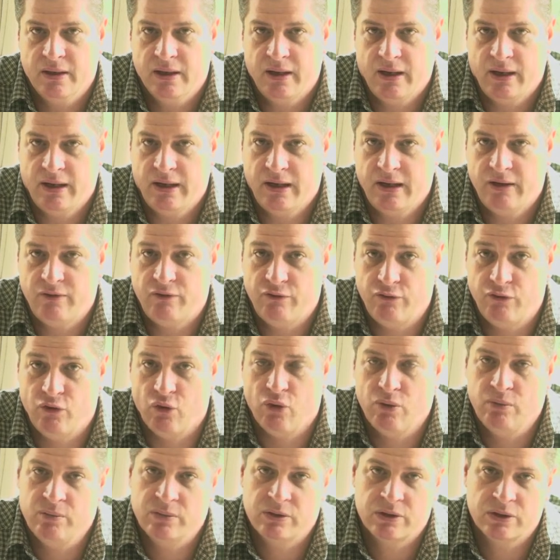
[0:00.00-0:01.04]
a
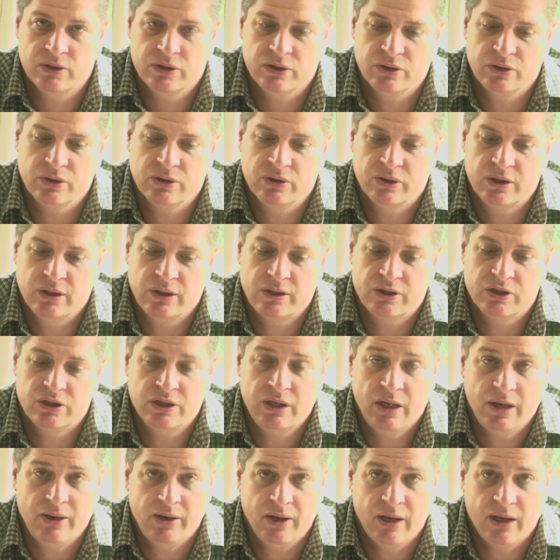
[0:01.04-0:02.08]
form to the
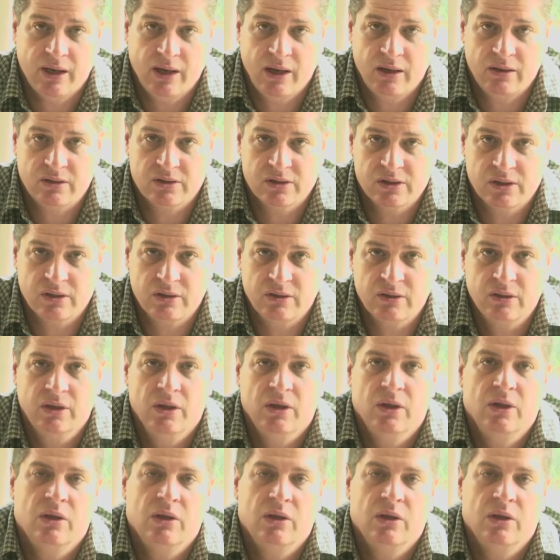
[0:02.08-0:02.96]
Engineering Council,